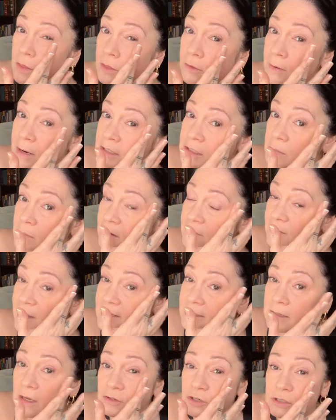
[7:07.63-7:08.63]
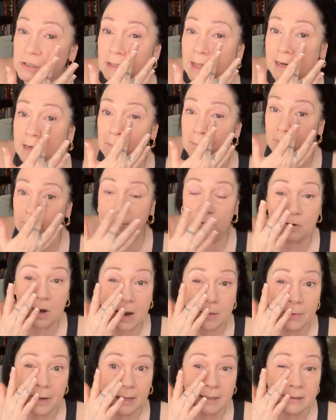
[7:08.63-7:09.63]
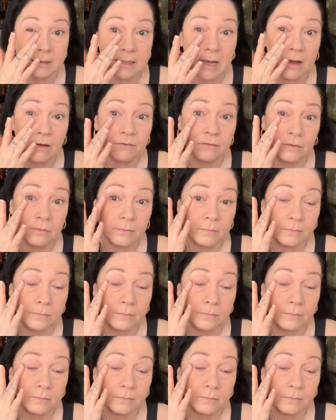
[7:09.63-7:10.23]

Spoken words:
The rest of my face, I'll just let it dry by itself.